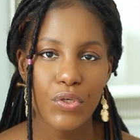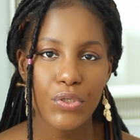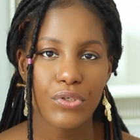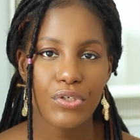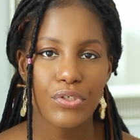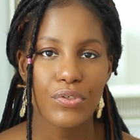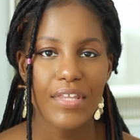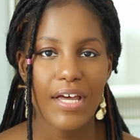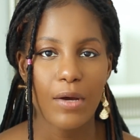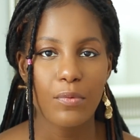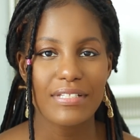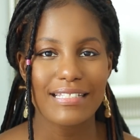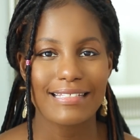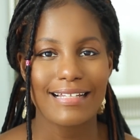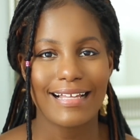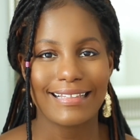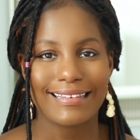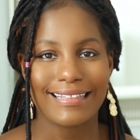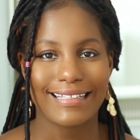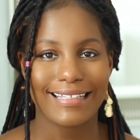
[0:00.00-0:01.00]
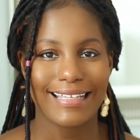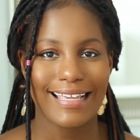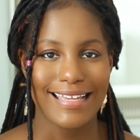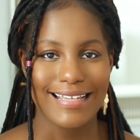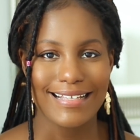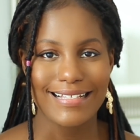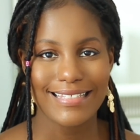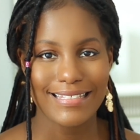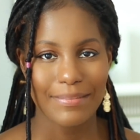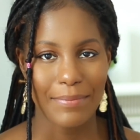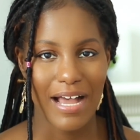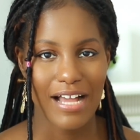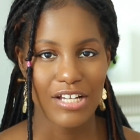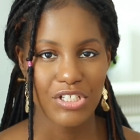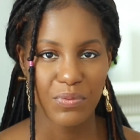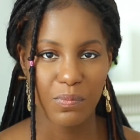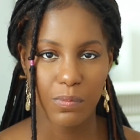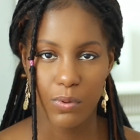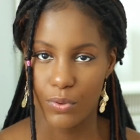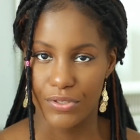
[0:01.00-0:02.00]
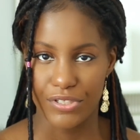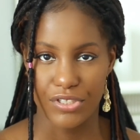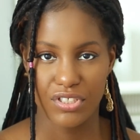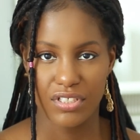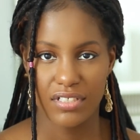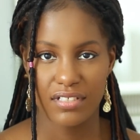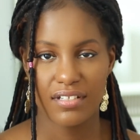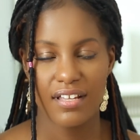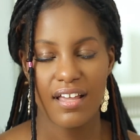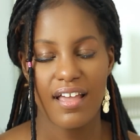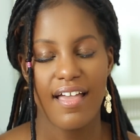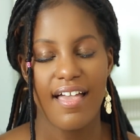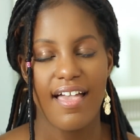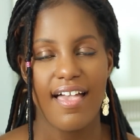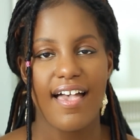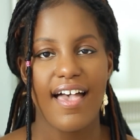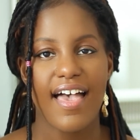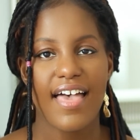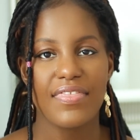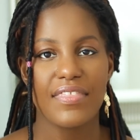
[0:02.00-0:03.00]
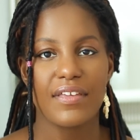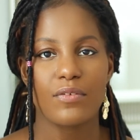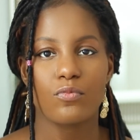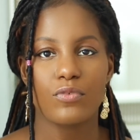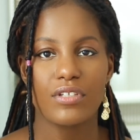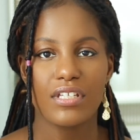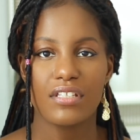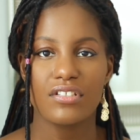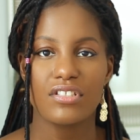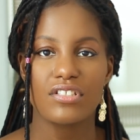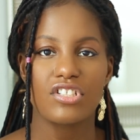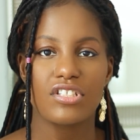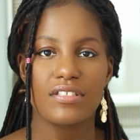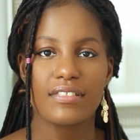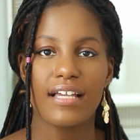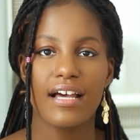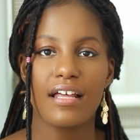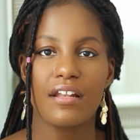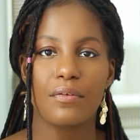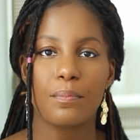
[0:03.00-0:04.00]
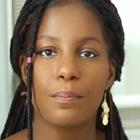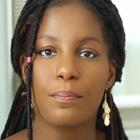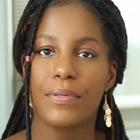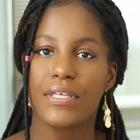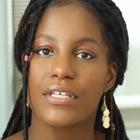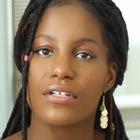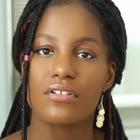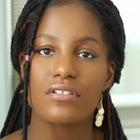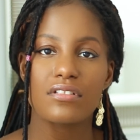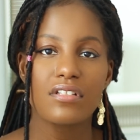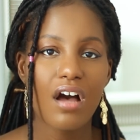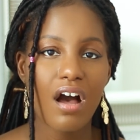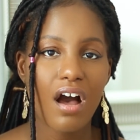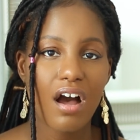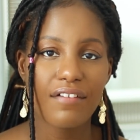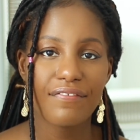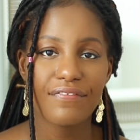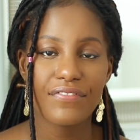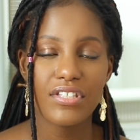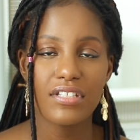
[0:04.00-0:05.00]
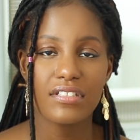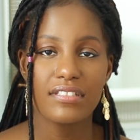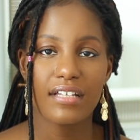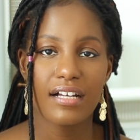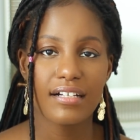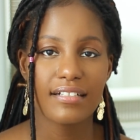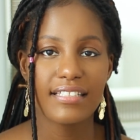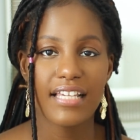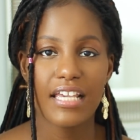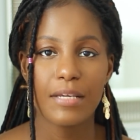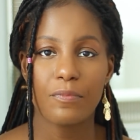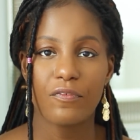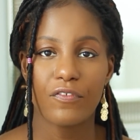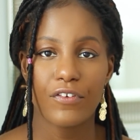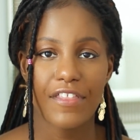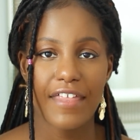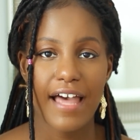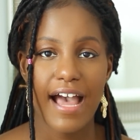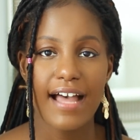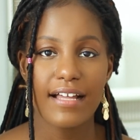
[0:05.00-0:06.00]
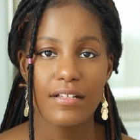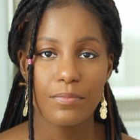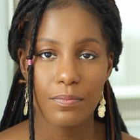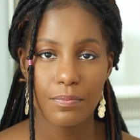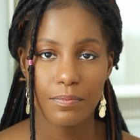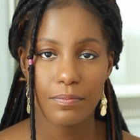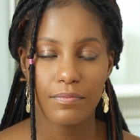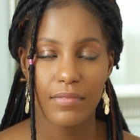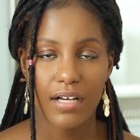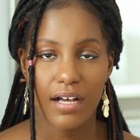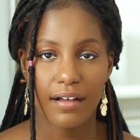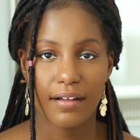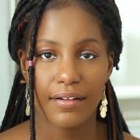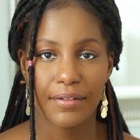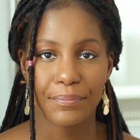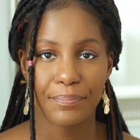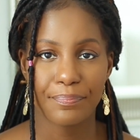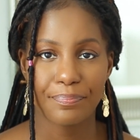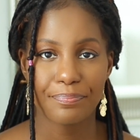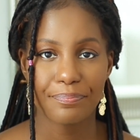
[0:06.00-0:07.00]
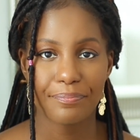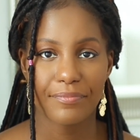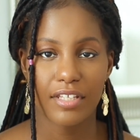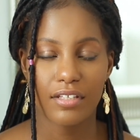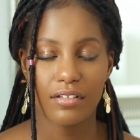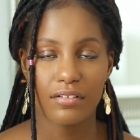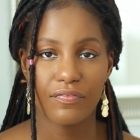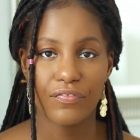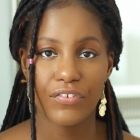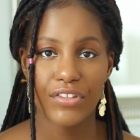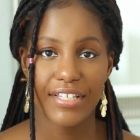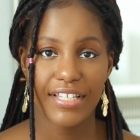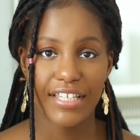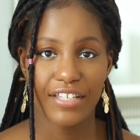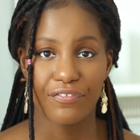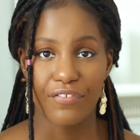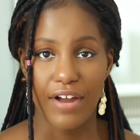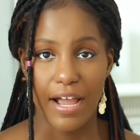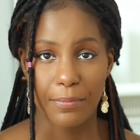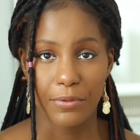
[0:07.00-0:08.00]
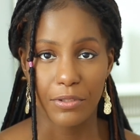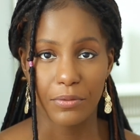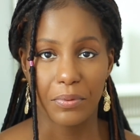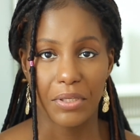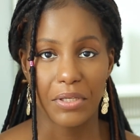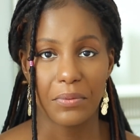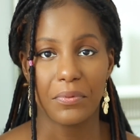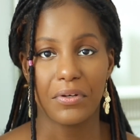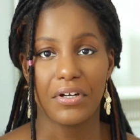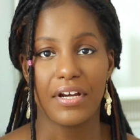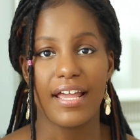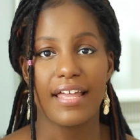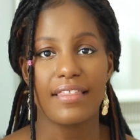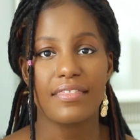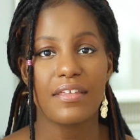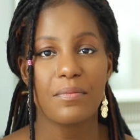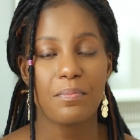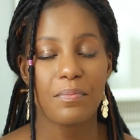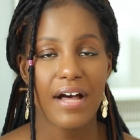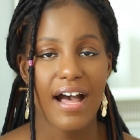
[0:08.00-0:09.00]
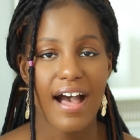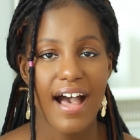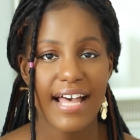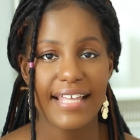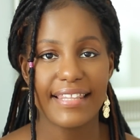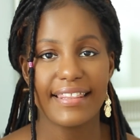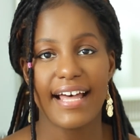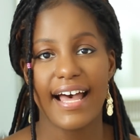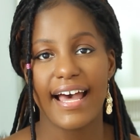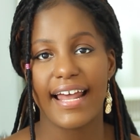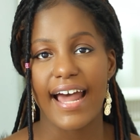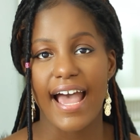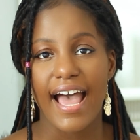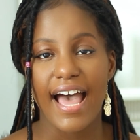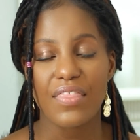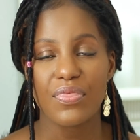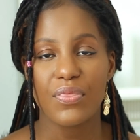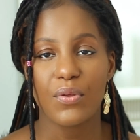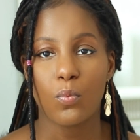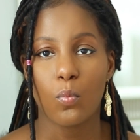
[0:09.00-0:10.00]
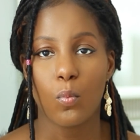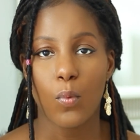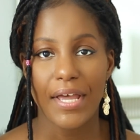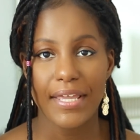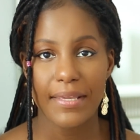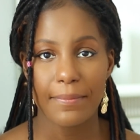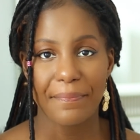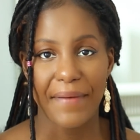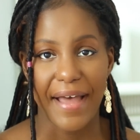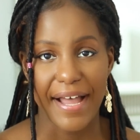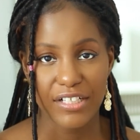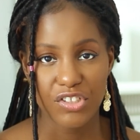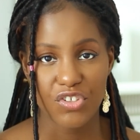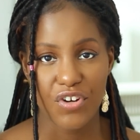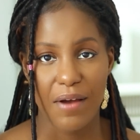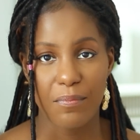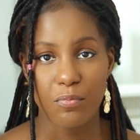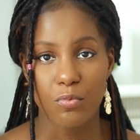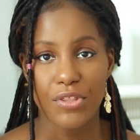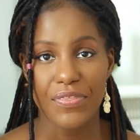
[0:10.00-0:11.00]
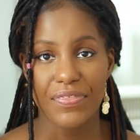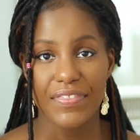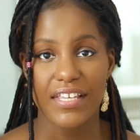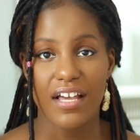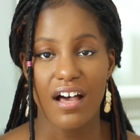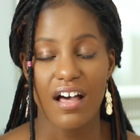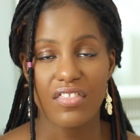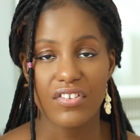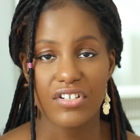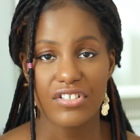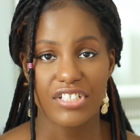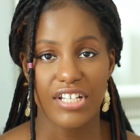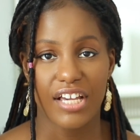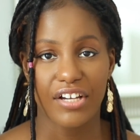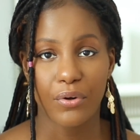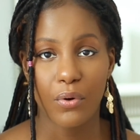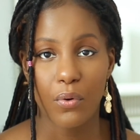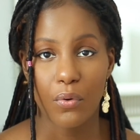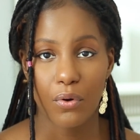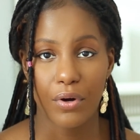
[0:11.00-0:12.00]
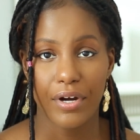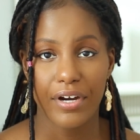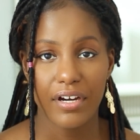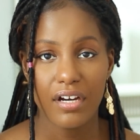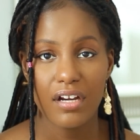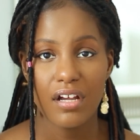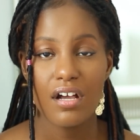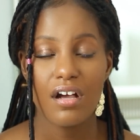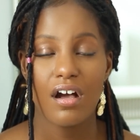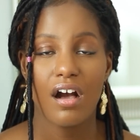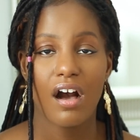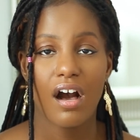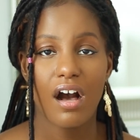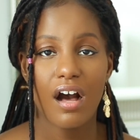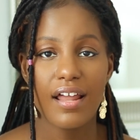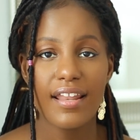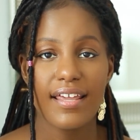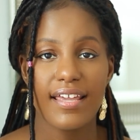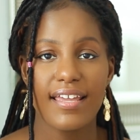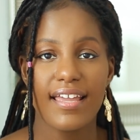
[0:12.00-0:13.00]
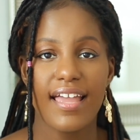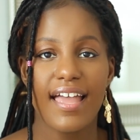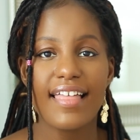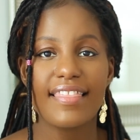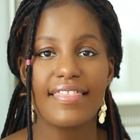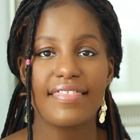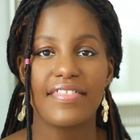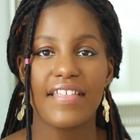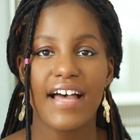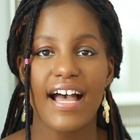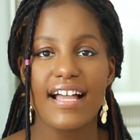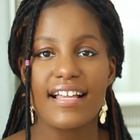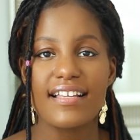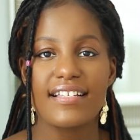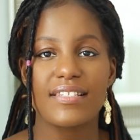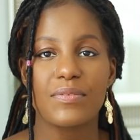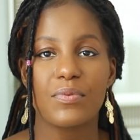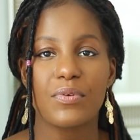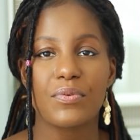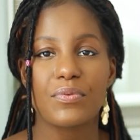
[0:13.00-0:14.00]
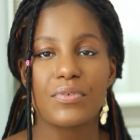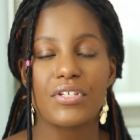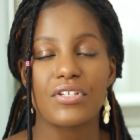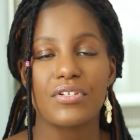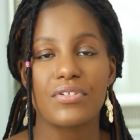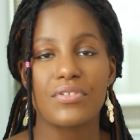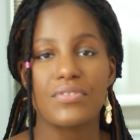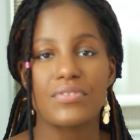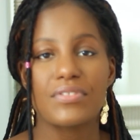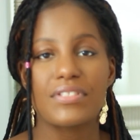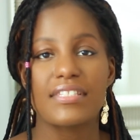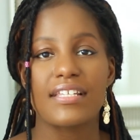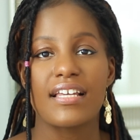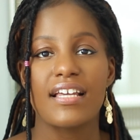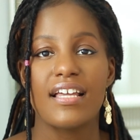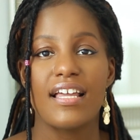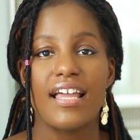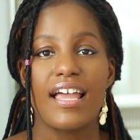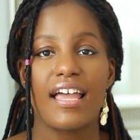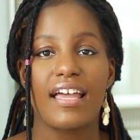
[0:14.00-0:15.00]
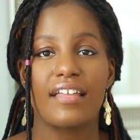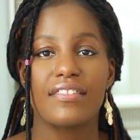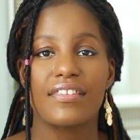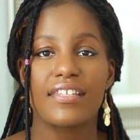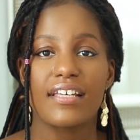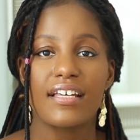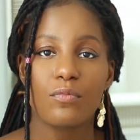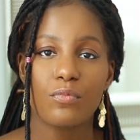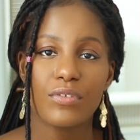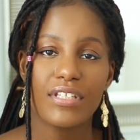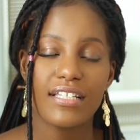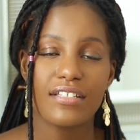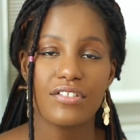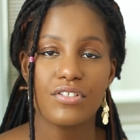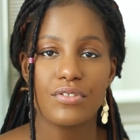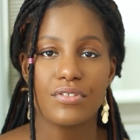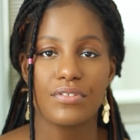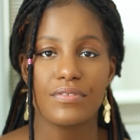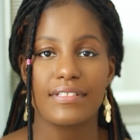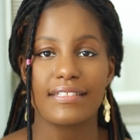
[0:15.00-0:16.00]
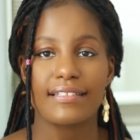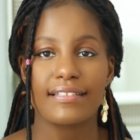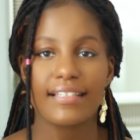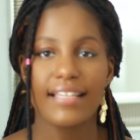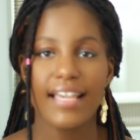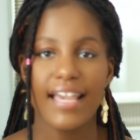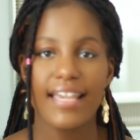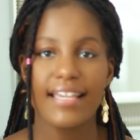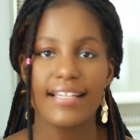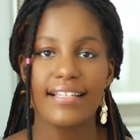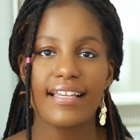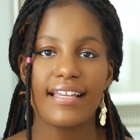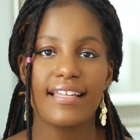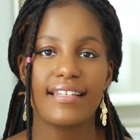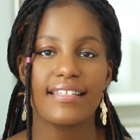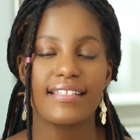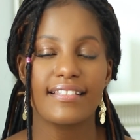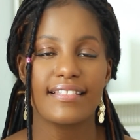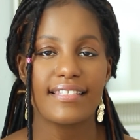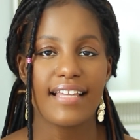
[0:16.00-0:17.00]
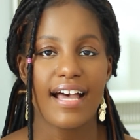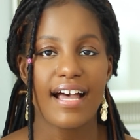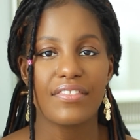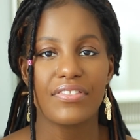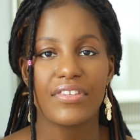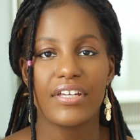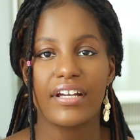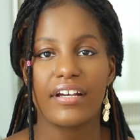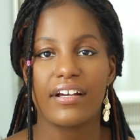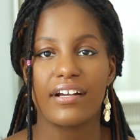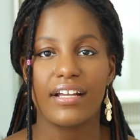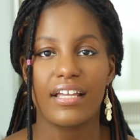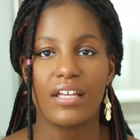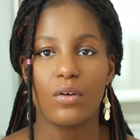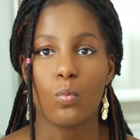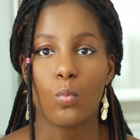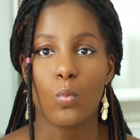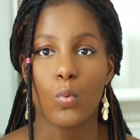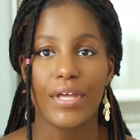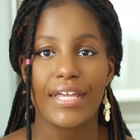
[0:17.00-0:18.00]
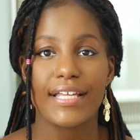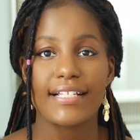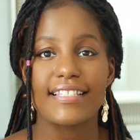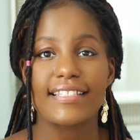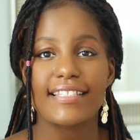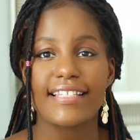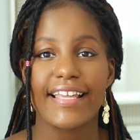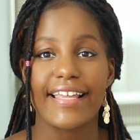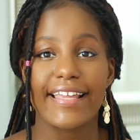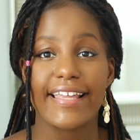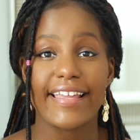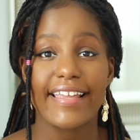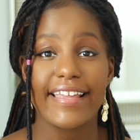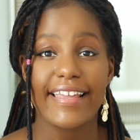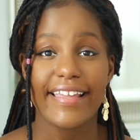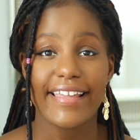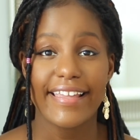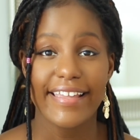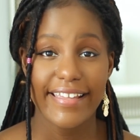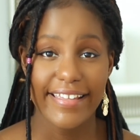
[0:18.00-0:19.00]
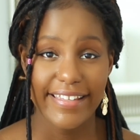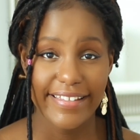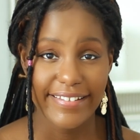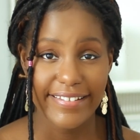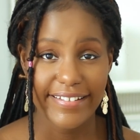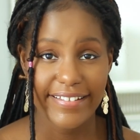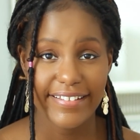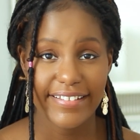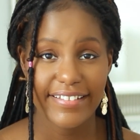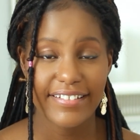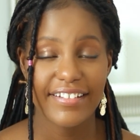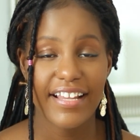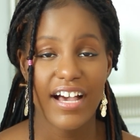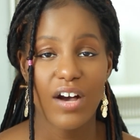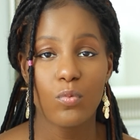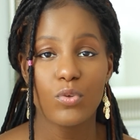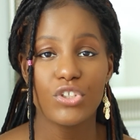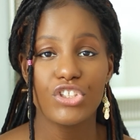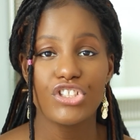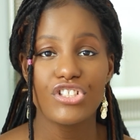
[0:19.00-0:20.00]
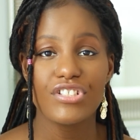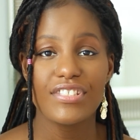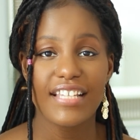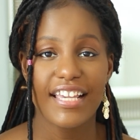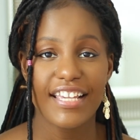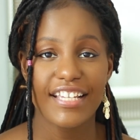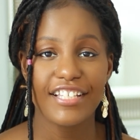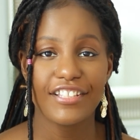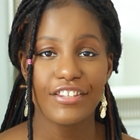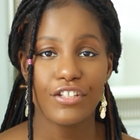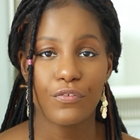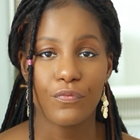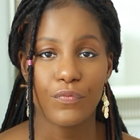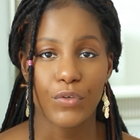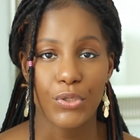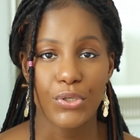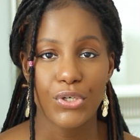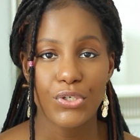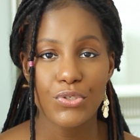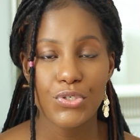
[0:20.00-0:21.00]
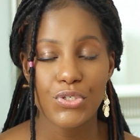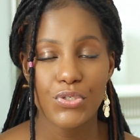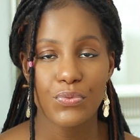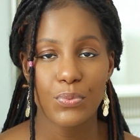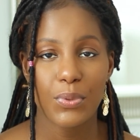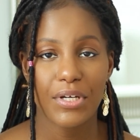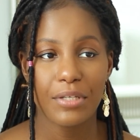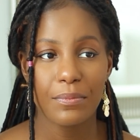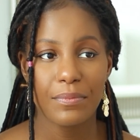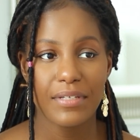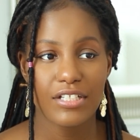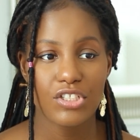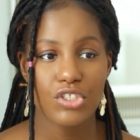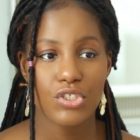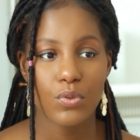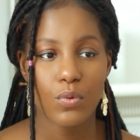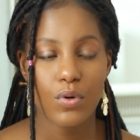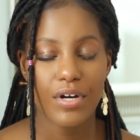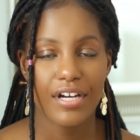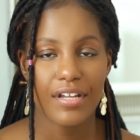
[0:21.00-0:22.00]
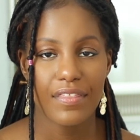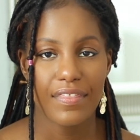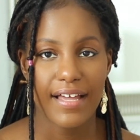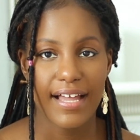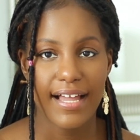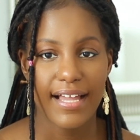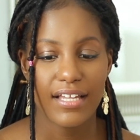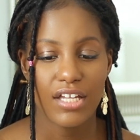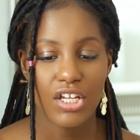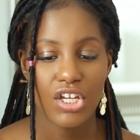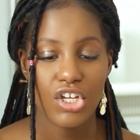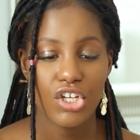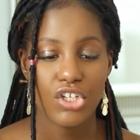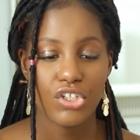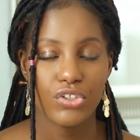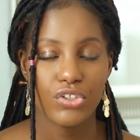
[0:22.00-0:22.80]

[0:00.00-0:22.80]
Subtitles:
photo. That was not the cake smash portion. And then we just kind of peeled off the duct tape for that, for the gift wrapping paper, and then behind that I had the white backdrop with the other decor on it, and that is what we used. And then we introduced the cake, and he sat there and went in. Now, when you're taking the photos, you want to make sure that